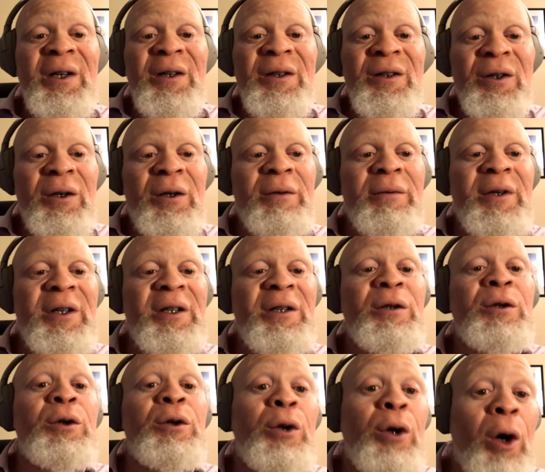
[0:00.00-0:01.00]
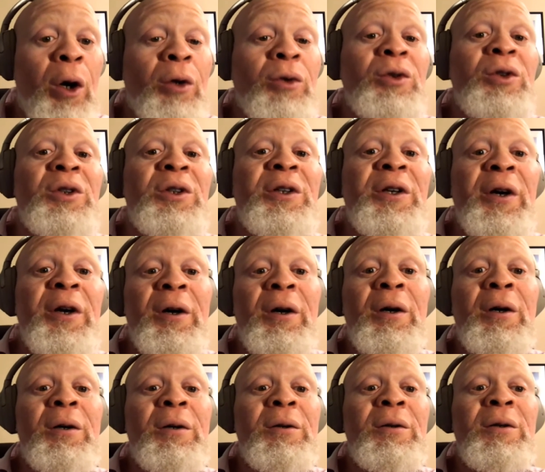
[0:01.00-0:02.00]
you know what I mean? Gone
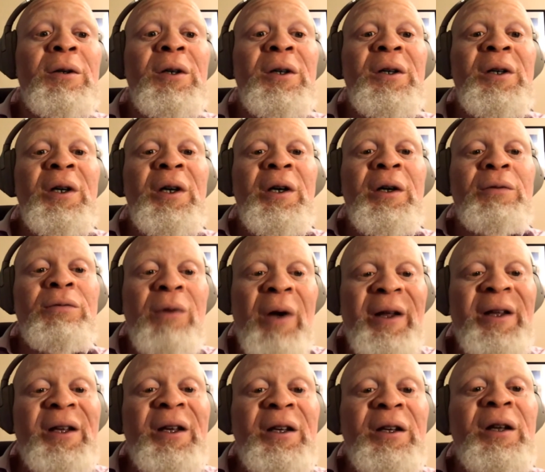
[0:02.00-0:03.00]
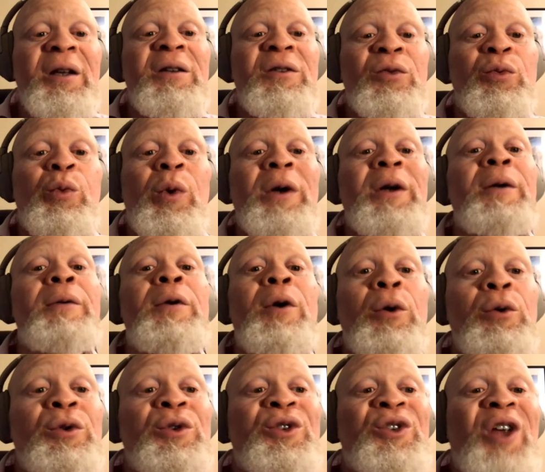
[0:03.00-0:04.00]
Girl, right? It is one of
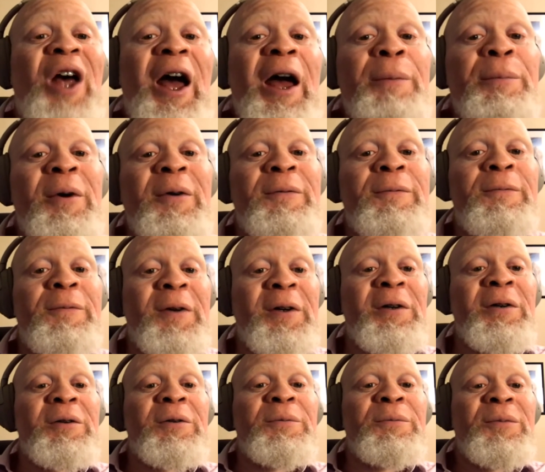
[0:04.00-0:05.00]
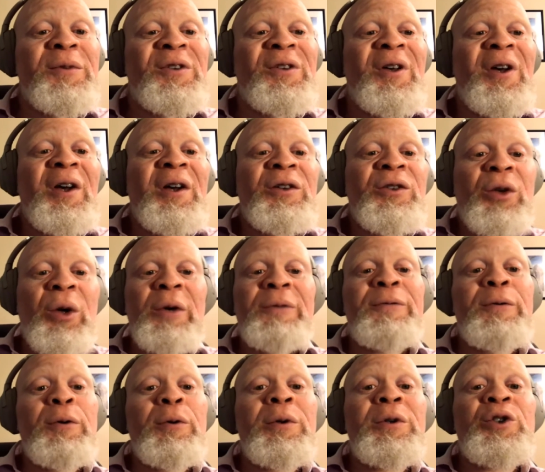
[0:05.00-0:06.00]
those type of films. So if
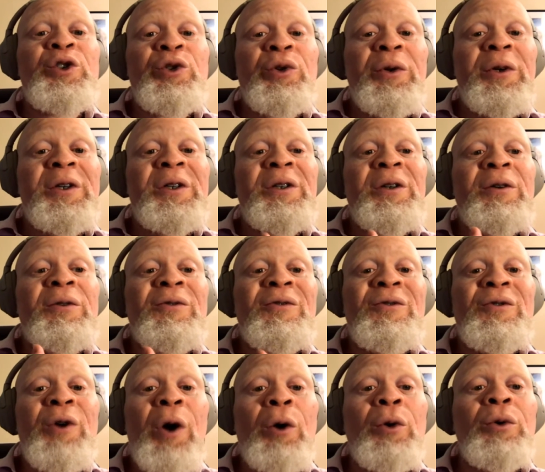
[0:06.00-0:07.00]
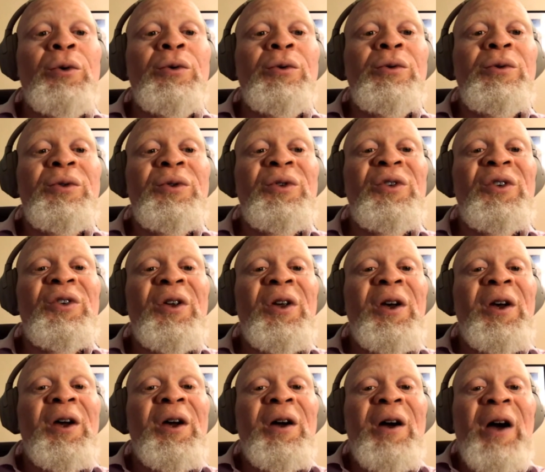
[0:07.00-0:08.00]
you enjoyed those,
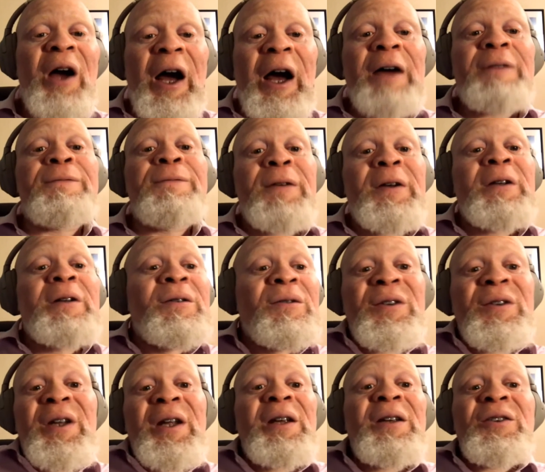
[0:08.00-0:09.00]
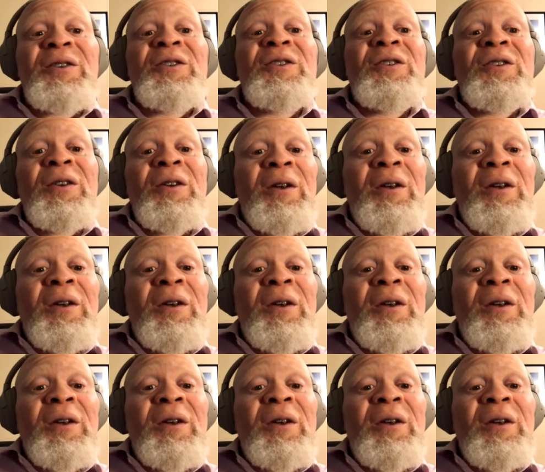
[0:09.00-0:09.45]
I think this,